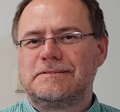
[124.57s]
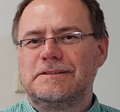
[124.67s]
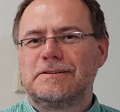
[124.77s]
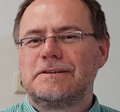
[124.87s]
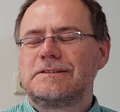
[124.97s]
You
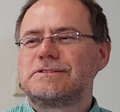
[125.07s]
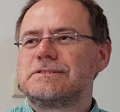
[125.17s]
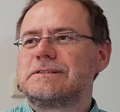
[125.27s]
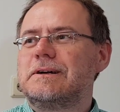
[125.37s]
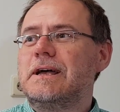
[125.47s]
know, it's
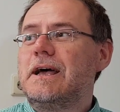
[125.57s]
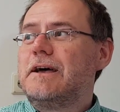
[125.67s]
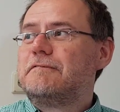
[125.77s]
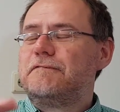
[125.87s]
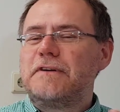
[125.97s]
just a
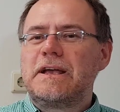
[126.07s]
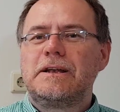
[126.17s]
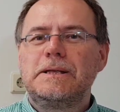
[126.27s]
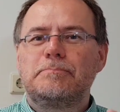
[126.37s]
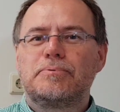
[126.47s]

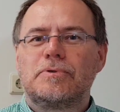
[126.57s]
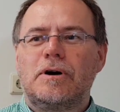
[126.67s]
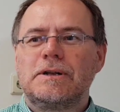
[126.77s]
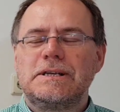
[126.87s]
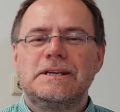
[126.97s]
fairly
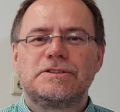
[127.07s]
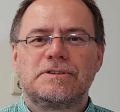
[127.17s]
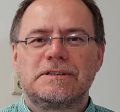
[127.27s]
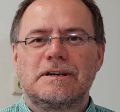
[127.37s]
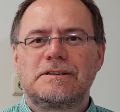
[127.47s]
broad
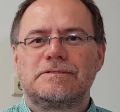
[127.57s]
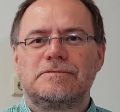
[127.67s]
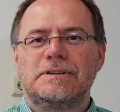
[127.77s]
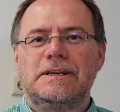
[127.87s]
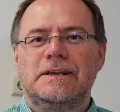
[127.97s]

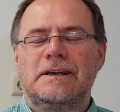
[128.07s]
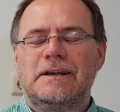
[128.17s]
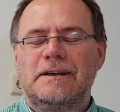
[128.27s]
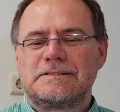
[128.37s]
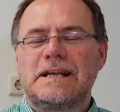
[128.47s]
introductory
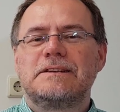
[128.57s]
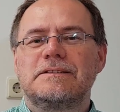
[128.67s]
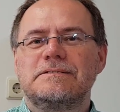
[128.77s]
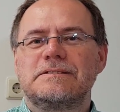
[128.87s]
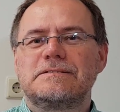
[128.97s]

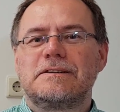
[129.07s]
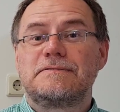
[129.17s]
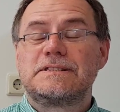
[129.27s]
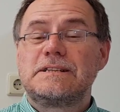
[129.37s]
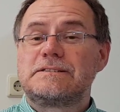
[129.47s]
sentence that sort of
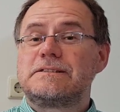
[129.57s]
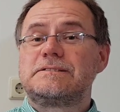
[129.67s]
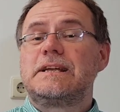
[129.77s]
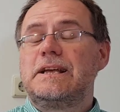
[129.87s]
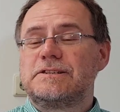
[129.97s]
sets the
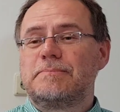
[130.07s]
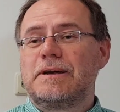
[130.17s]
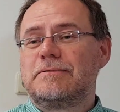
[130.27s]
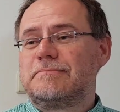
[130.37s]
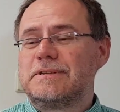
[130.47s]
stage
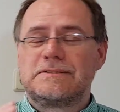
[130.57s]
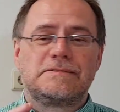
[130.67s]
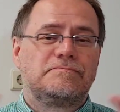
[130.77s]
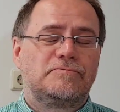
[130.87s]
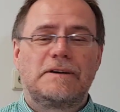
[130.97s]
about this
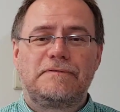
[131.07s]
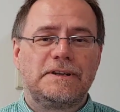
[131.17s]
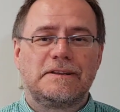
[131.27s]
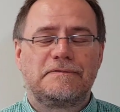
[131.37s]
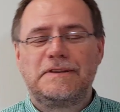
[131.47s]
is roughly
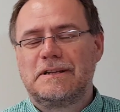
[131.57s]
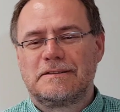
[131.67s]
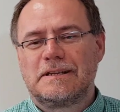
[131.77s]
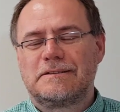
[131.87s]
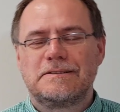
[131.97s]
the field
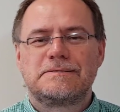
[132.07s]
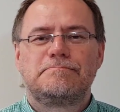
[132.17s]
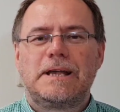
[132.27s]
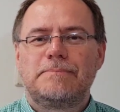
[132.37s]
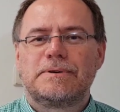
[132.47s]
that this
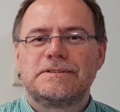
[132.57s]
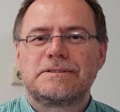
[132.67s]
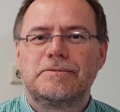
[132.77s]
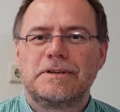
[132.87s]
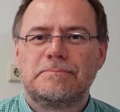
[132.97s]
paper is
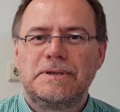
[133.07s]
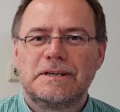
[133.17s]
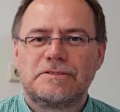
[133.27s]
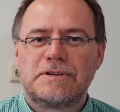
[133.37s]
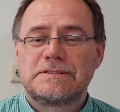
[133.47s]
going to be
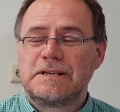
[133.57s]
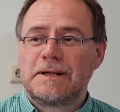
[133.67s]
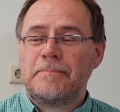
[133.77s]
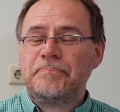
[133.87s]
addressing.